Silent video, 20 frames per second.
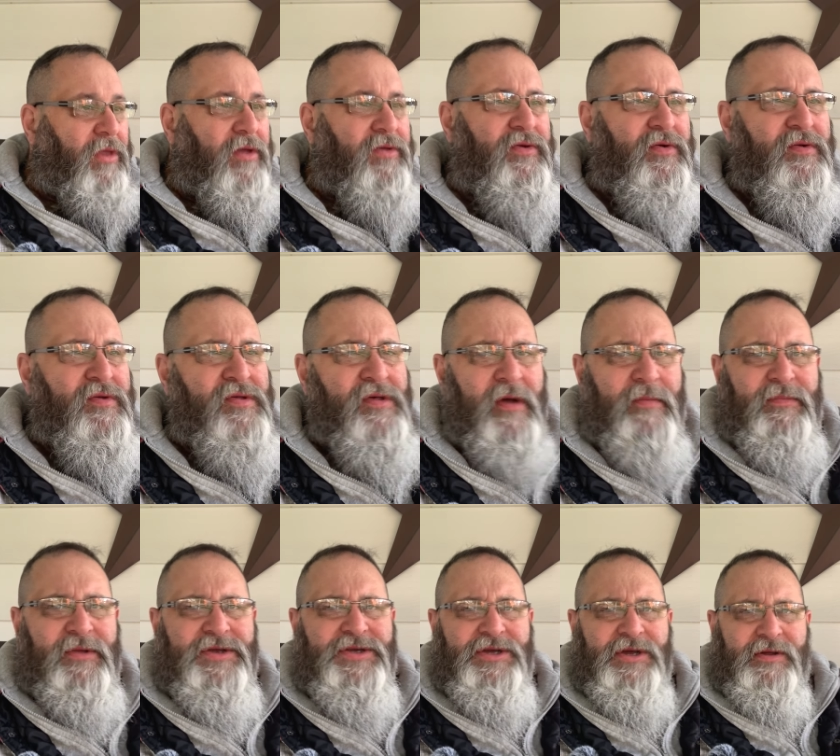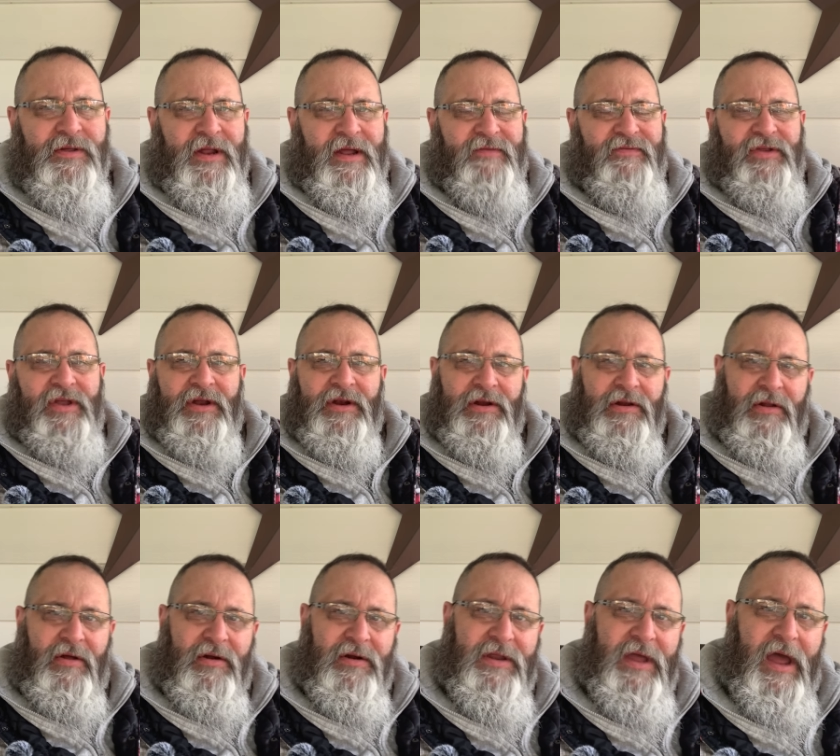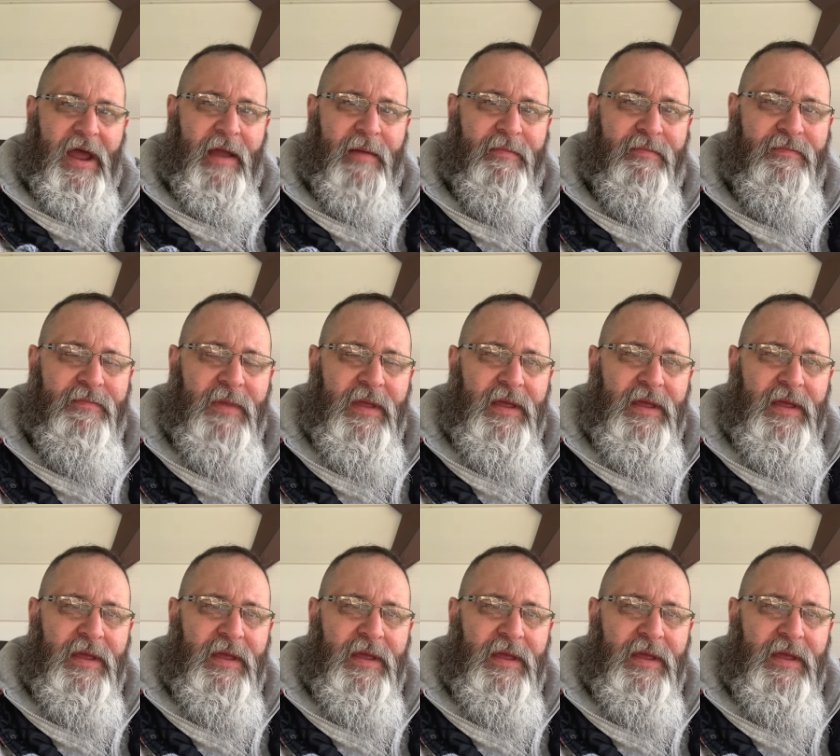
I'm doing something this year that I haven't done in a long time.